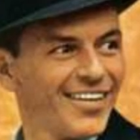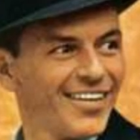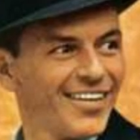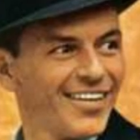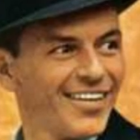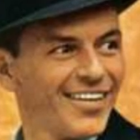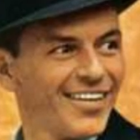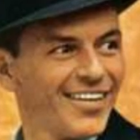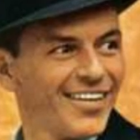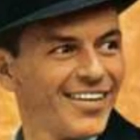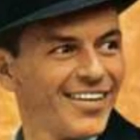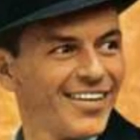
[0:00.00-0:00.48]

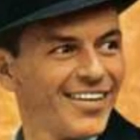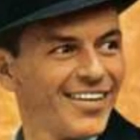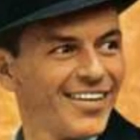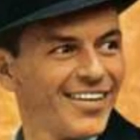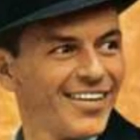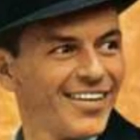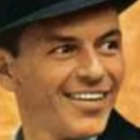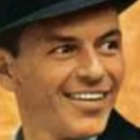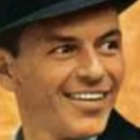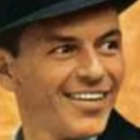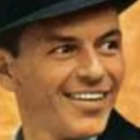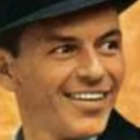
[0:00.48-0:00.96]

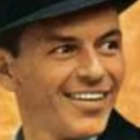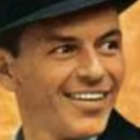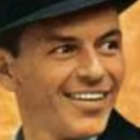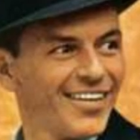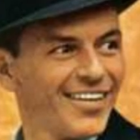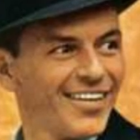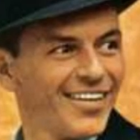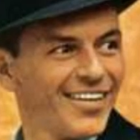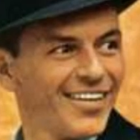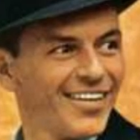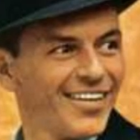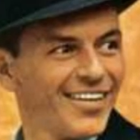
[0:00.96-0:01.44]

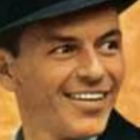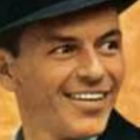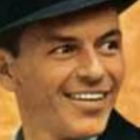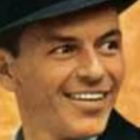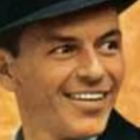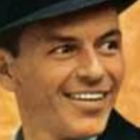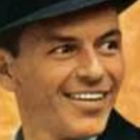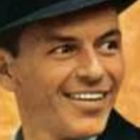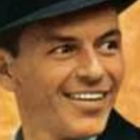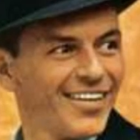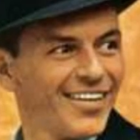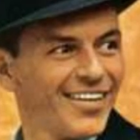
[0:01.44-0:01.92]

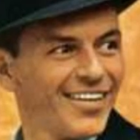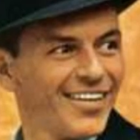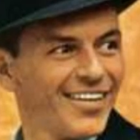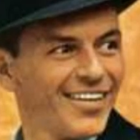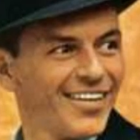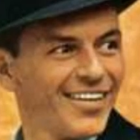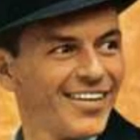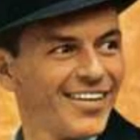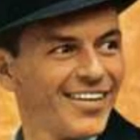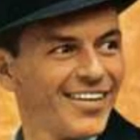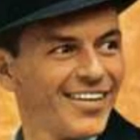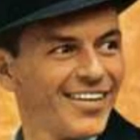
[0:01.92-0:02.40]

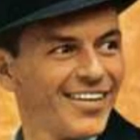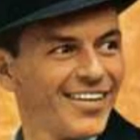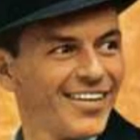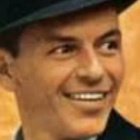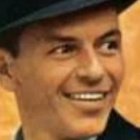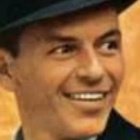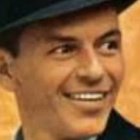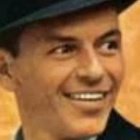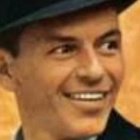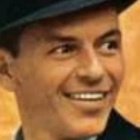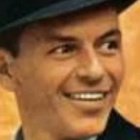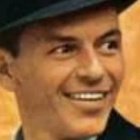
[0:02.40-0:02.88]

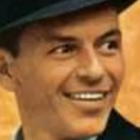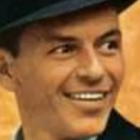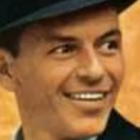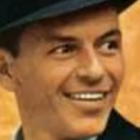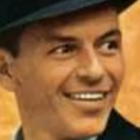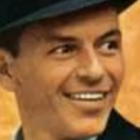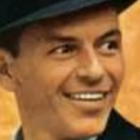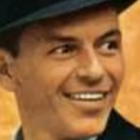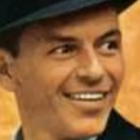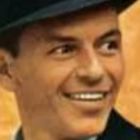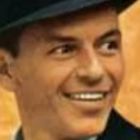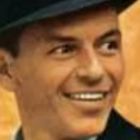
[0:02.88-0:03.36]

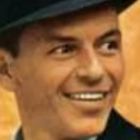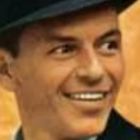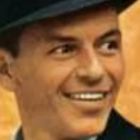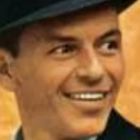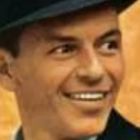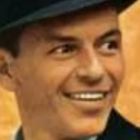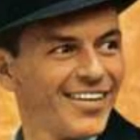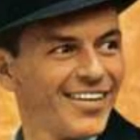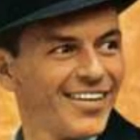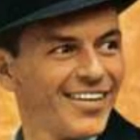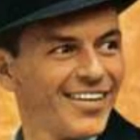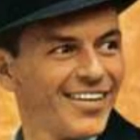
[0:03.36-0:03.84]

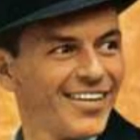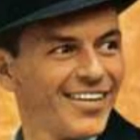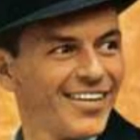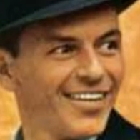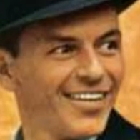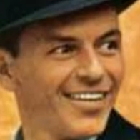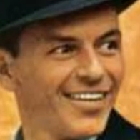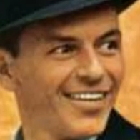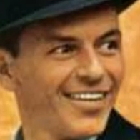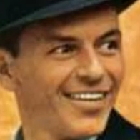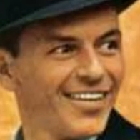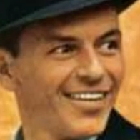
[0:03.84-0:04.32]

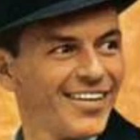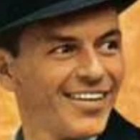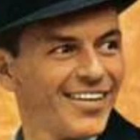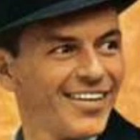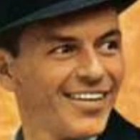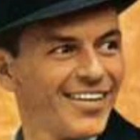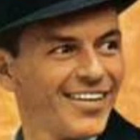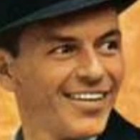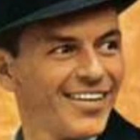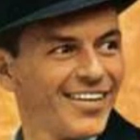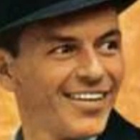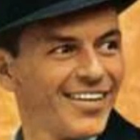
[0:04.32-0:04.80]

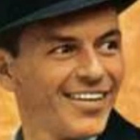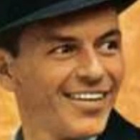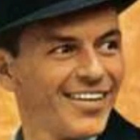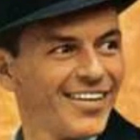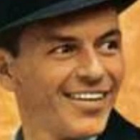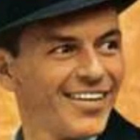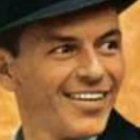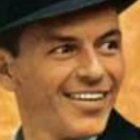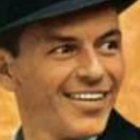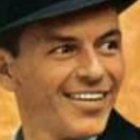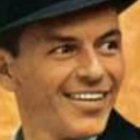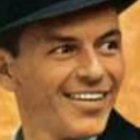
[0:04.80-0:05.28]

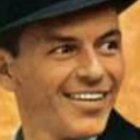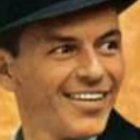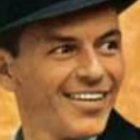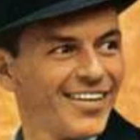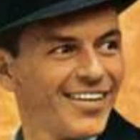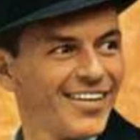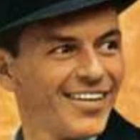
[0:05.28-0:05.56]
This is a still picture; no speech is visible.